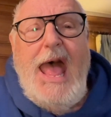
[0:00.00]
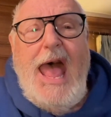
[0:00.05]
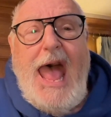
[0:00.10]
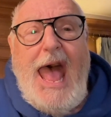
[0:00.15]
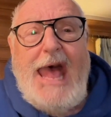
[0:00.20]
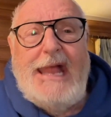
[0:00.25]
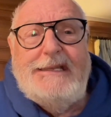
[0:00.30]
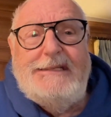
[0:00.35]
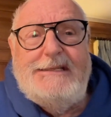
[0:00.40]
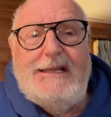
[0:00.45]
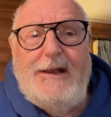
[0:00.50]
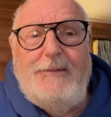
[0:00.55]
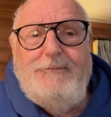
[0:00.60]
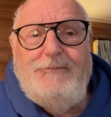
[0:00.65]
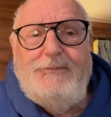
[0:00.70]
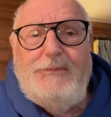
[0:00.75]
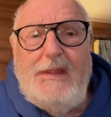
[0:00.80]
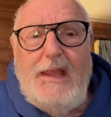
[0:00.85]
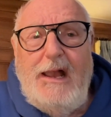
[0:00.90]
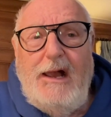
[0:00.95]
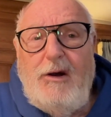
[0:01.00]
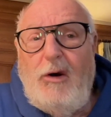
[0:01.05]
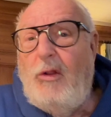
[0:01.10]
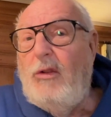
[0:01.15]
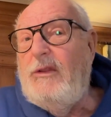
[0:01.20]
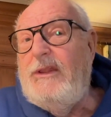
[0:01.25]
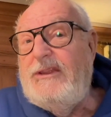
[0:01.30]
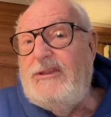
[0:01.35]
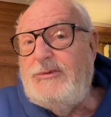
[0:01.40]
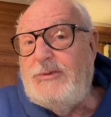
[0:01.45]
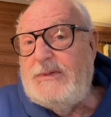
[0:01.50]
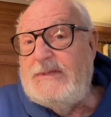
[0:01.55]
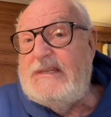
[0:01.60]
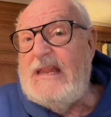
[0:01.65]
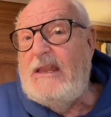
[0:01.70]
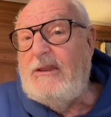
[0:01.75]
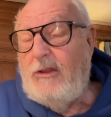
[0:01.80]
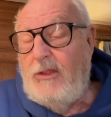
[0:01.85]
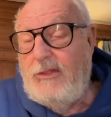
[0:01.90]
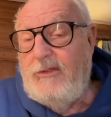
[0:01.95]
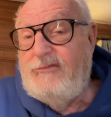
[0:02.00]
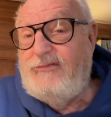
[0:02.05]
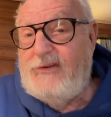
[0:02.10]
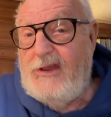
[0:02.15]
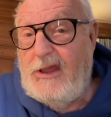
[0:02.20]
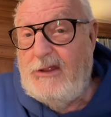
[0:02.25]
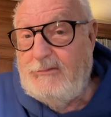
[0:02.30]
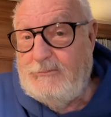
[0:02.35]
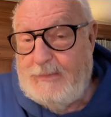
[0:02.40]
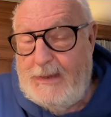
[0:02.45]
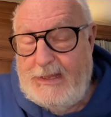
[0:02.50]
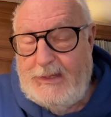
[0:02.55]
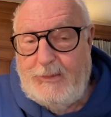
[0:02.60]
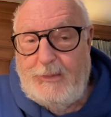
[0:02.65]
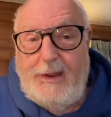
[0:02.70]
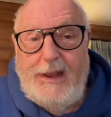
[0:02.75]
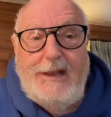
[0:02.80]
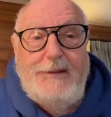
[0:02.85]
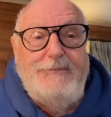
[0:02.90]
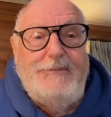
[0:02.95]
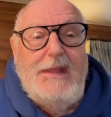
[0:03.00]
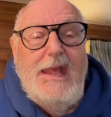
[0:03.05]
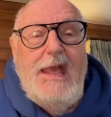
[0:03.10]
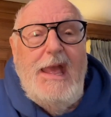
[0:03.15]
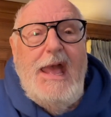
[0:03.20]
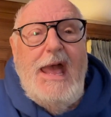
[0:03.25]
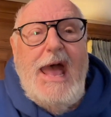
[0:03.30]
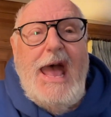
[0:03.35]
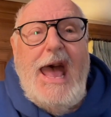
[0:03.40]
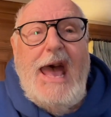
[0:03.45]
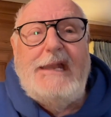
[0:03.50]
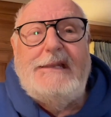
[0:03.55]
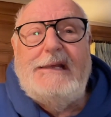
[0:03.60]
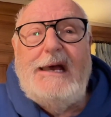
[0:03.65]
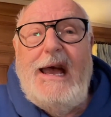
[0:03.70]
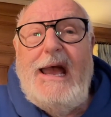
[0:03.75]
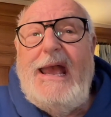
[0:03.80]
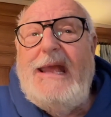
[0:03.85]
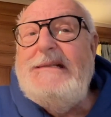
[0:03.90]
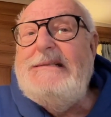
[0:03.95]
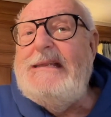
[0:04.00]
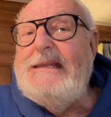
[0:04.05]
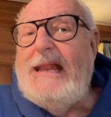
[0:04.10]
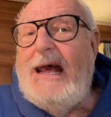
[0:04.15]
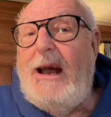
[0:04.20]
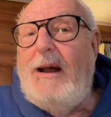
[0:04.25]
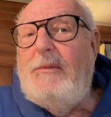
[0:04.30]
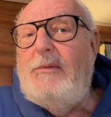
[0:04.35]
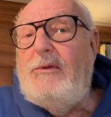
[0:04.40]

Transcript: And all this was done on the phone, by the way. And I ended up